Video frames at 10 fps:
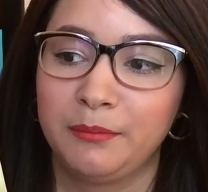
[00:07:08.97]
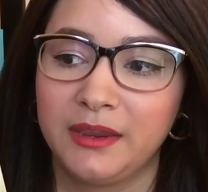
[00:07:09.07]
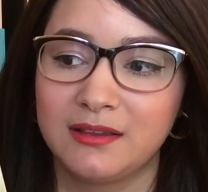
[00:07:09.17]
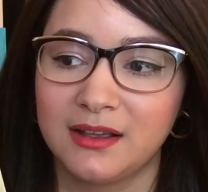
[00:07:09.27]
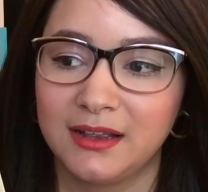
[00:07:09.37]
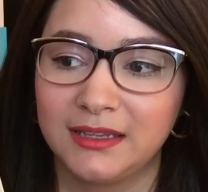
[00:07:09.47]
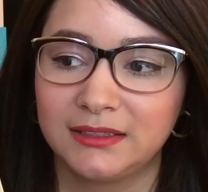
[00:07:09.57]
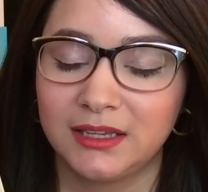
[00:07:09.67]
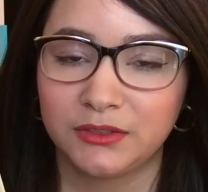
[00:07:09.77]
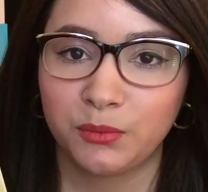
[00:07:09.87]

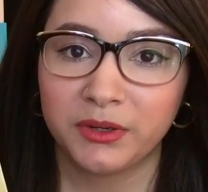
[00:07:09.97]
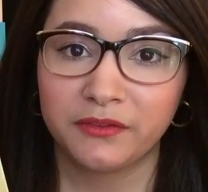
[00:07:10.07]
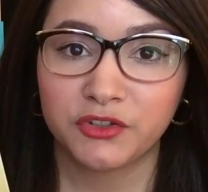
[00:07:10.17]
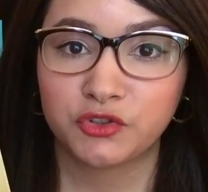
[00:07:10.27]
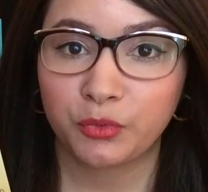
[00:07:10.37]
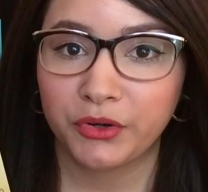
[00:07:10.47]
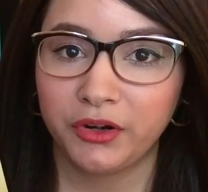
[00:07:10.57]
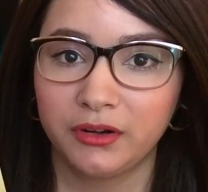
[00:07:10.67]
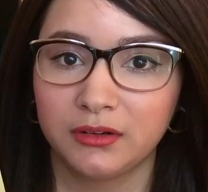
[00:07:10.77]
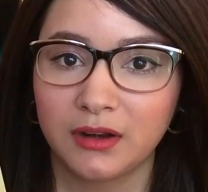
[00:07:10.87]
because it's one of the
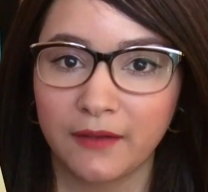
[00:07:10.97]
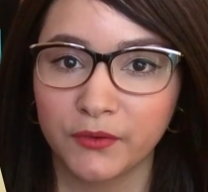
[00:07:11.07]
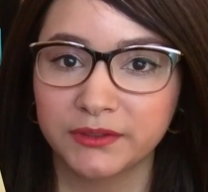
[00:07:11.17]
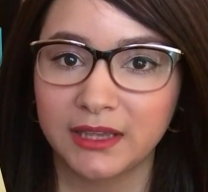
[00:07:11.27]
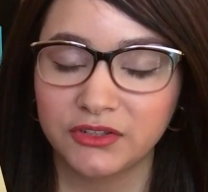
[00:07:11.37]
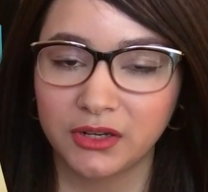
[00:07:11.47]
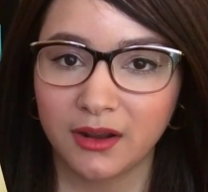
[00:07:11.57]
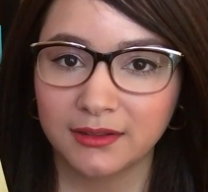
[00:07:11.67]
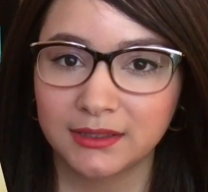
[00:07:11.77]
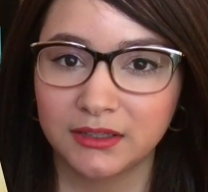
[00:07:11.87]
shorter novels that Jane
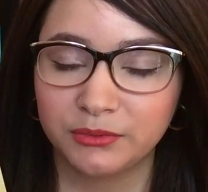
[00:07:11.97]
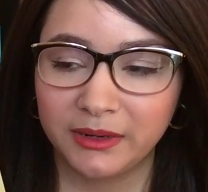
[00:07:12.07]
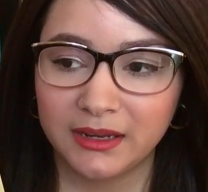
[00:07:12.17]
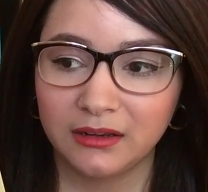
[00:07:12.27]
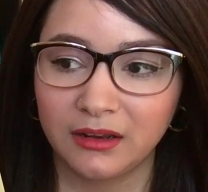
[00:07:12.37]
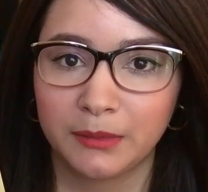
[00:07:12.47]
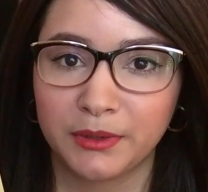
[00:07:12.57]
Austen has written,